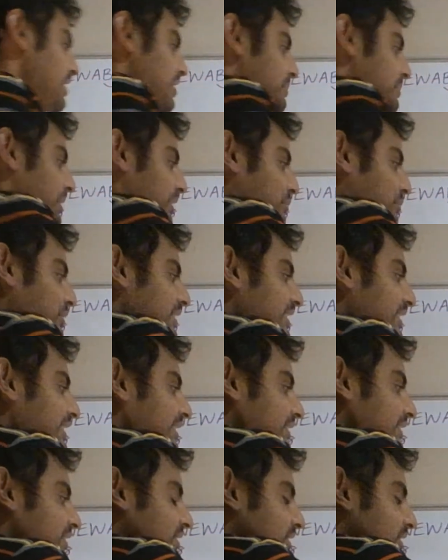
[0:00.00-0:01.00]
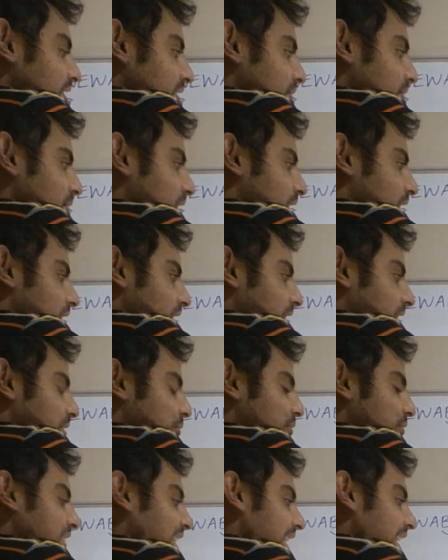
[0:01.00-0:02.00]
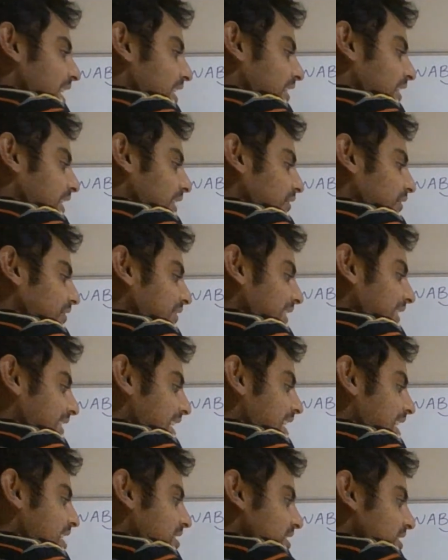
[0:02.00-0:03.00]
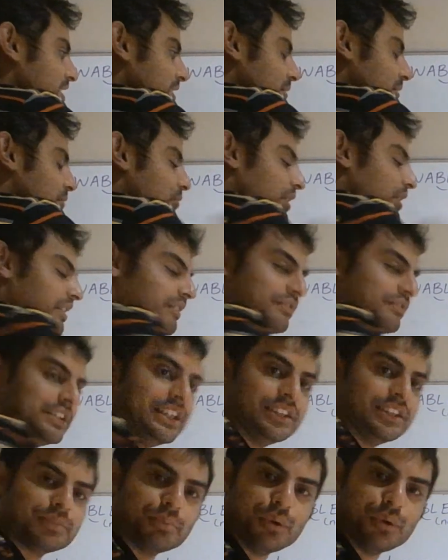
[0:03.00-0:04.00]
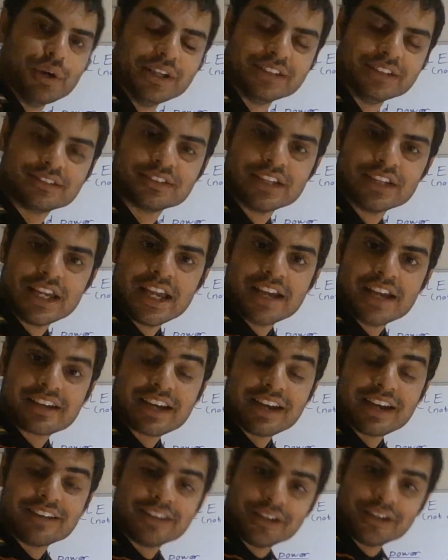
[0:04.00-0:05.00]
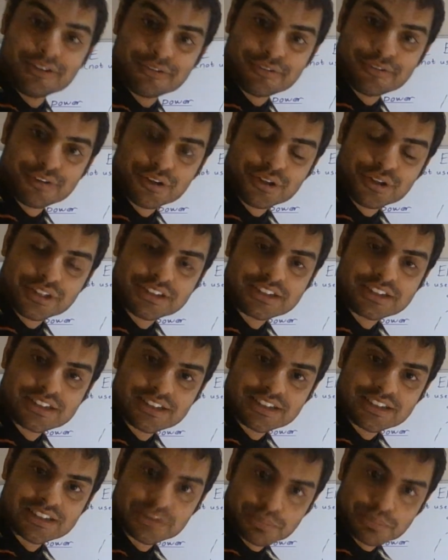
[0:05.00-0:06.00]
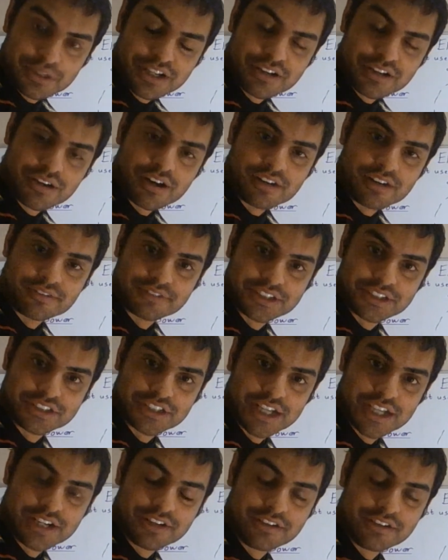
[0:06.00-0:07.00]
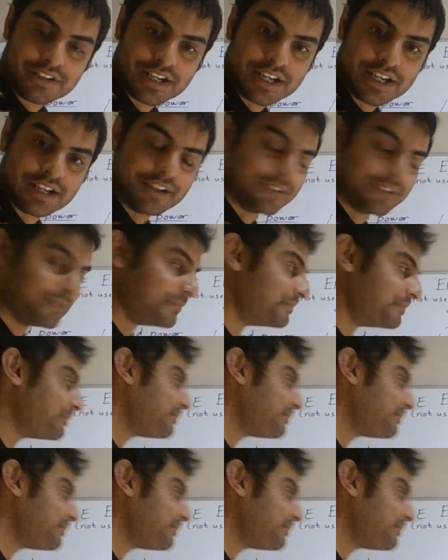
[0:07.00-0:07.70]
But with this, the air currents at any one of these points can influence the spin of the generator.